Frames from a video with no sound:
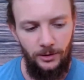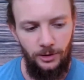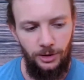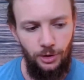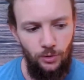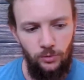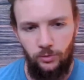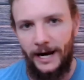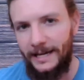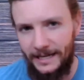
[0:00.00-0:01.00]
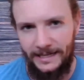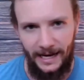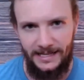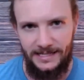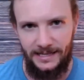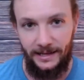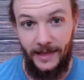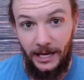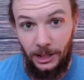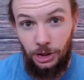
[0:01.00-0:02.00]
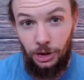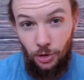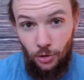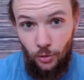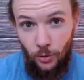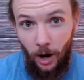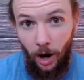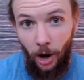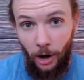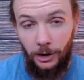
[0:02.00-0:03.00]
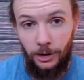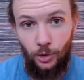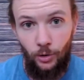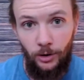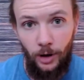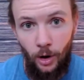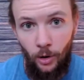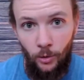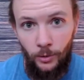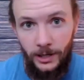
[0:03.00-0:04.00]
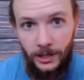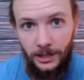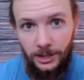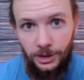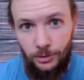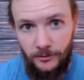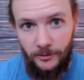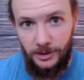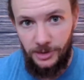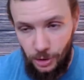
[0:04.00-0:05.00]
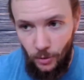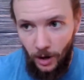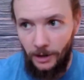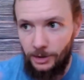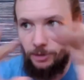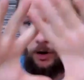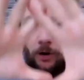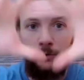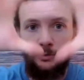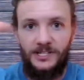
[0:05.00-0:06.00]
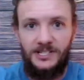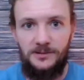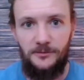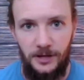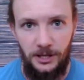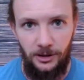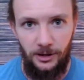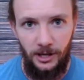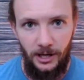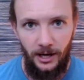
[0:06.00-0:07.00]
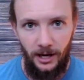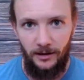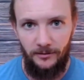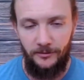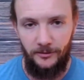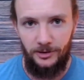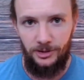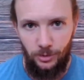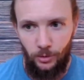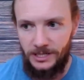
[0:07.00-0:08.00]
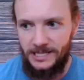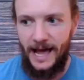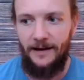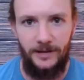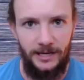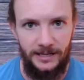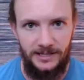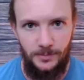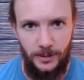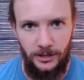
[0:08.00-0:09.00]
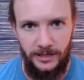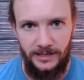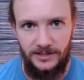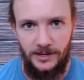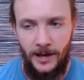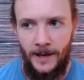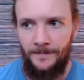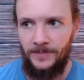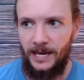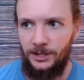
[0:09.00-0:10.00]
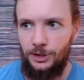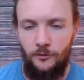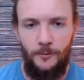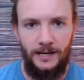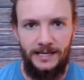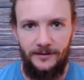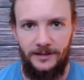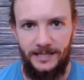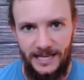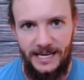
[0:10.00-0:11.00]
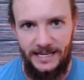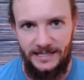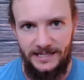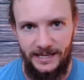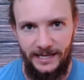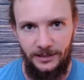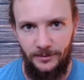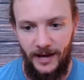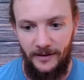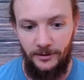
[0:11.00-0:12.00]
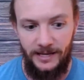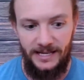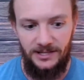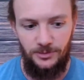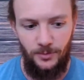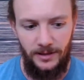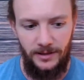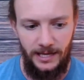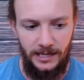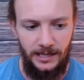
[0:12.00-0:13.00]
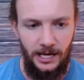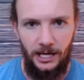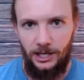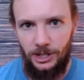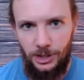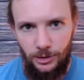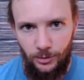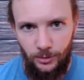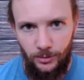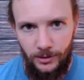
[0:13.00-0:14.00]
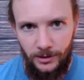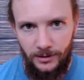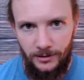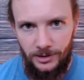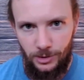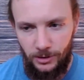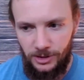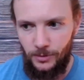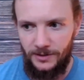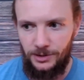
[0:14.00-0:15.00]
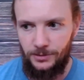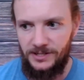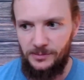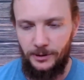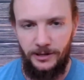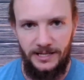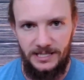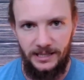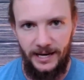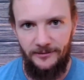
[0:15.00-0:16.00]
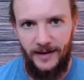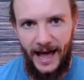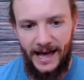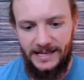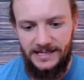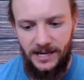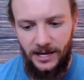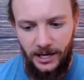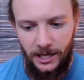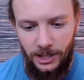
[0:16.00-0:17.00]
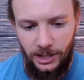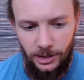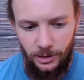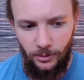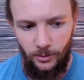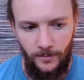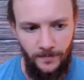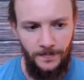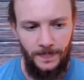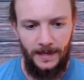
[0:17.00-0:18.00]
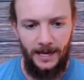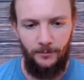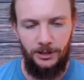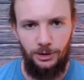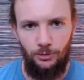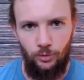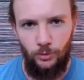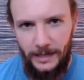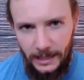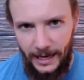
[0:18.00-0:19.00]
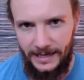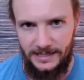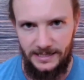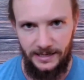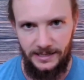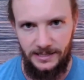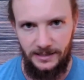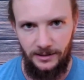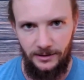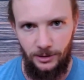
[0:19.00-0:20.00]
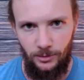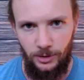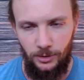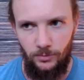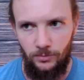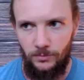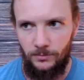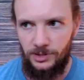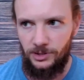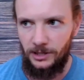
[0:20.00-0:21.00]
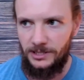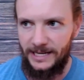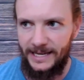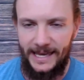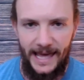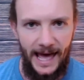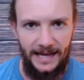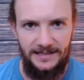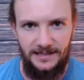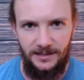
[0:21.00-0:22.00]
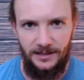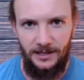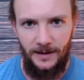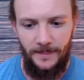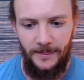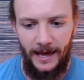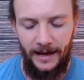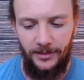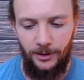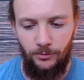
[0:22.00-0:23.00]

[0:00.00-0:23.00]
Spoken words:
you recognizing that you are your own universe, you are your own sphere of source having an experience, and you've been given the keys. The kingdom of heaven is within you. Source wants to experience life as you. And when you realize this, you start to get that the